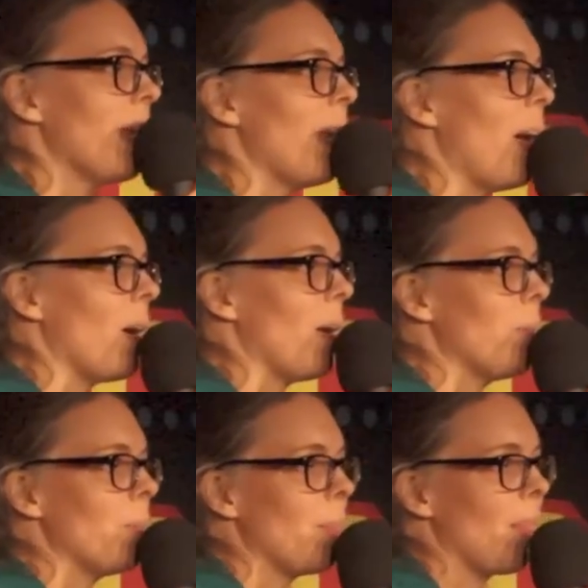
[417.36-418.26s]
Yeah,
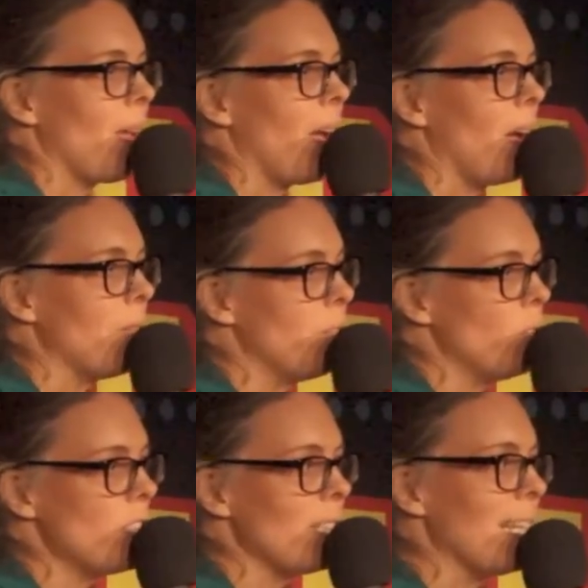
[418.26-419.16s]

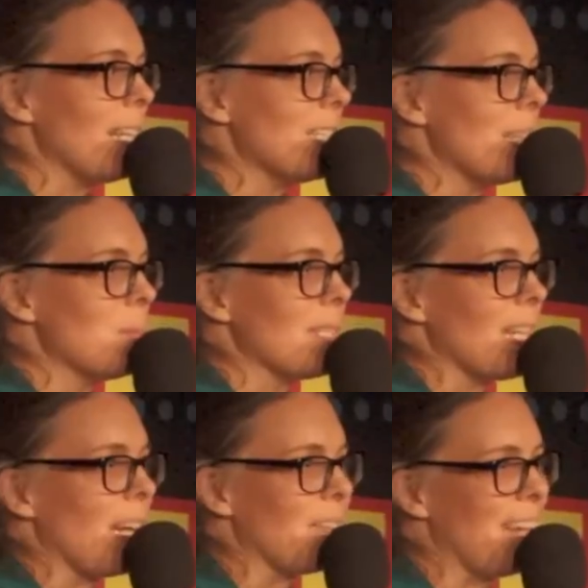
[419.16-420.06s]
unfortunately, it seems
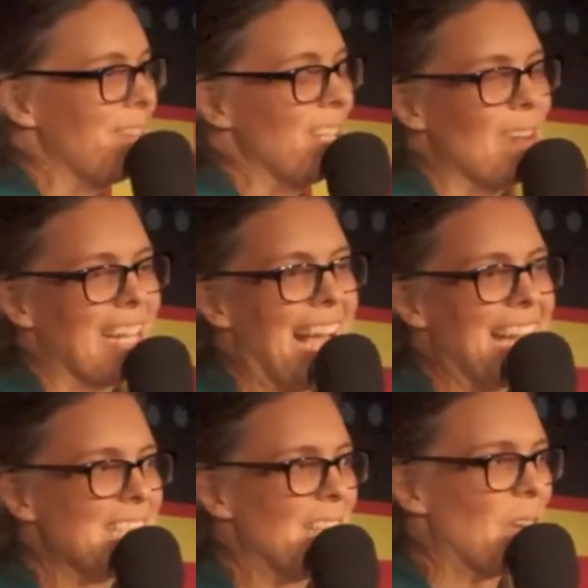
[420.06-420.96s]
like I've given you a
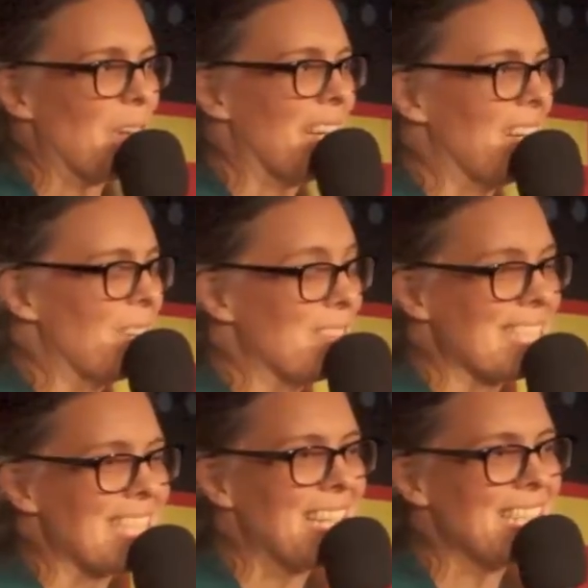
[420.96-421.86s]
catalogue of
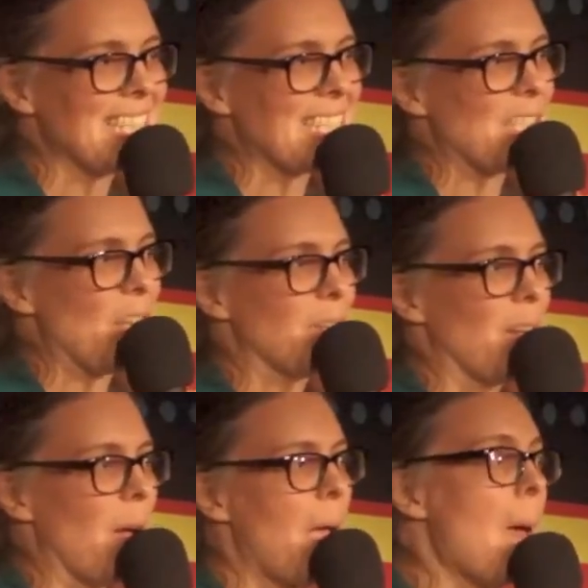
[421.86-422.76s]
disasters so
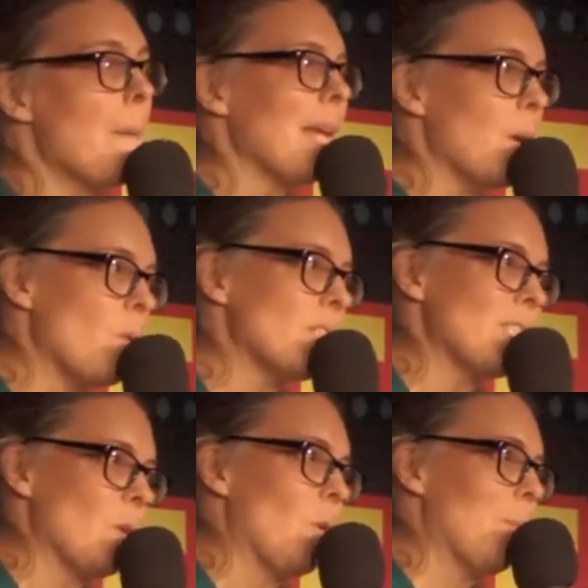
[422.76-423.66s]
far, but it
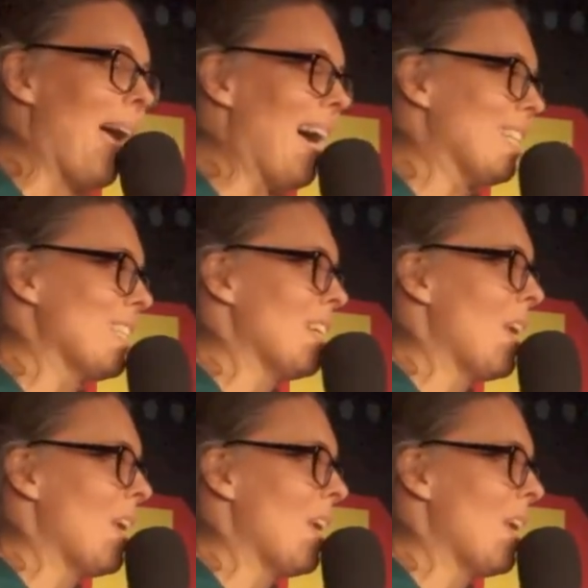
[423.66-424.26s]
wasn't all bad.